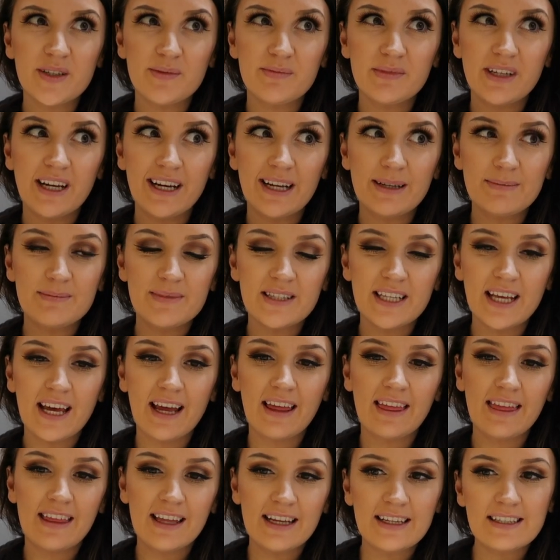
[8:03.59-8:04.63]
sometimes
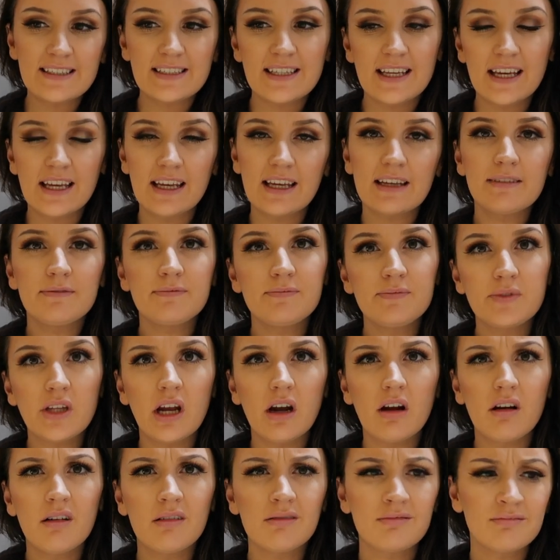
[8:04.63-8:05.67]
like things get, if
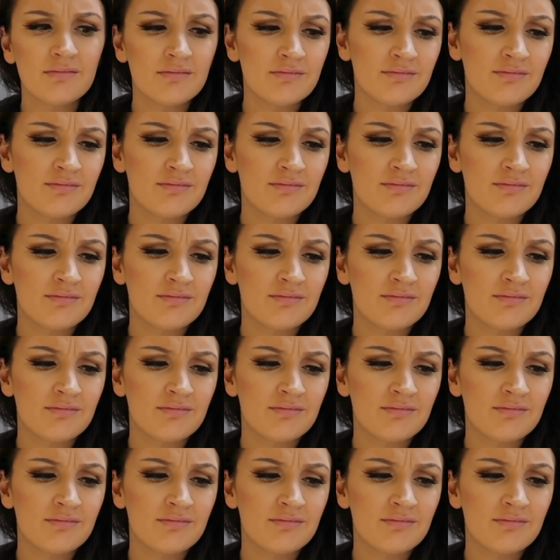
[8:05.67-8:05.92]
you know,